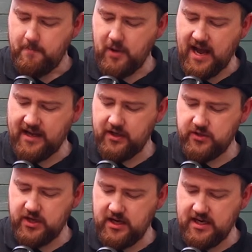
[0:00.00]
But I can
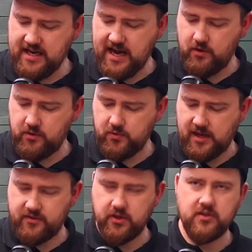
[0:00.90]
turn it down as
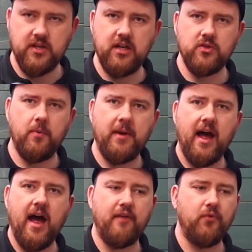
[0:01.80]
well, so I'll turn it to
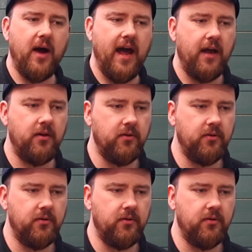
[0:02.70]
about halfway.